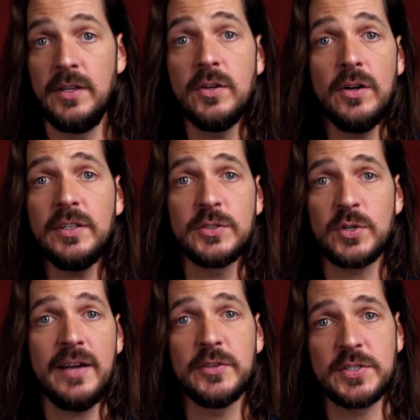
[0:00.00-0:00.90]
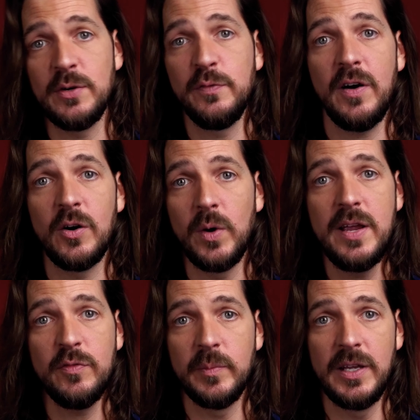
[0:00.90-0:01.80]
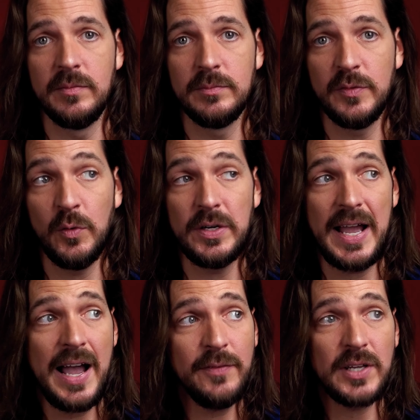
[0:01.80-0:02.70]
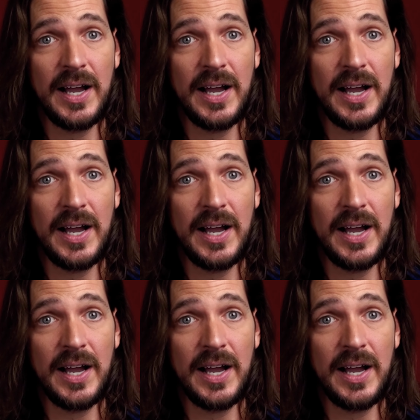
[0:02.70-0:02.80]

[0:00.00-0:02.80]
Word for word: You can only travel so far away from him before you have to